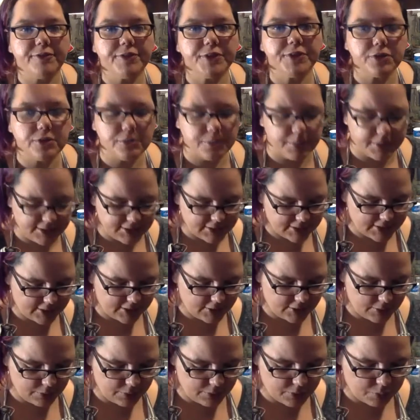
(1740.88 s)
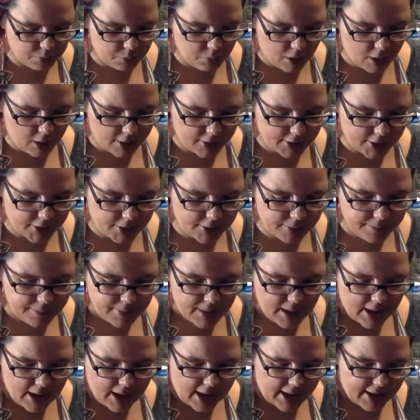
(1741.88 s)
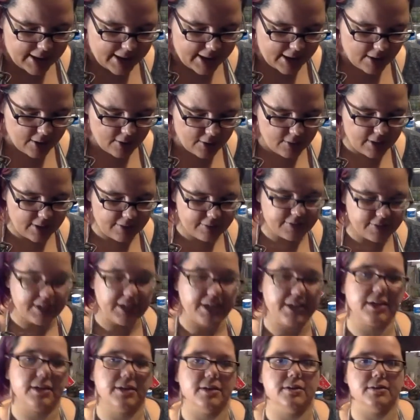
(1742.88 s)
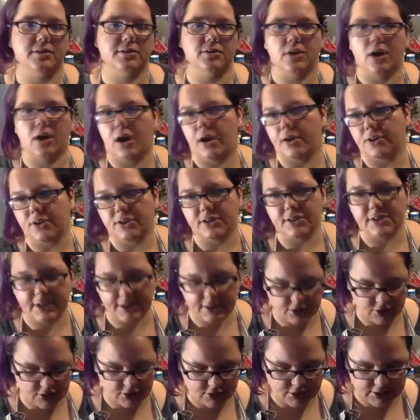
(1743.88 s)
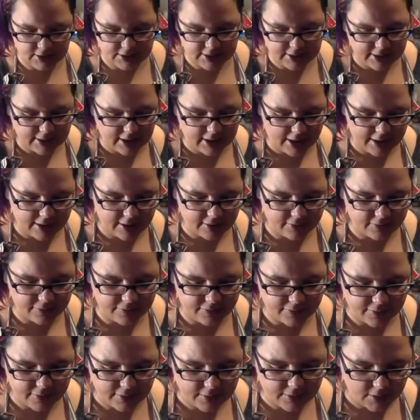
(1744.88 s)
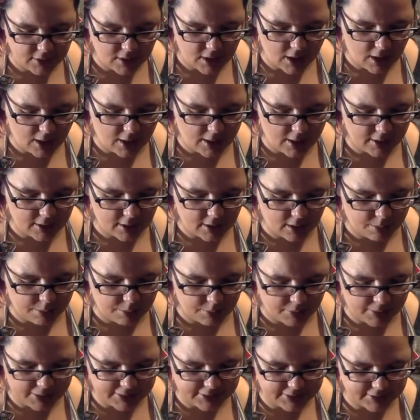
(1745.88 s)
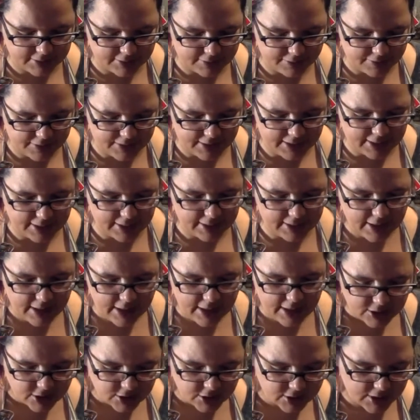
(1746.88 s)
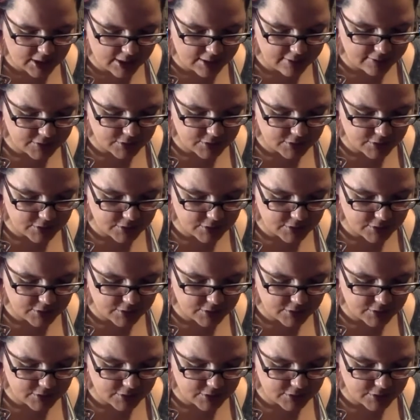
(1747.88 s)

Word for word: filled my skillet with water and now I've taken, uh, you can take just any kind of non-abrasive thing, just kind of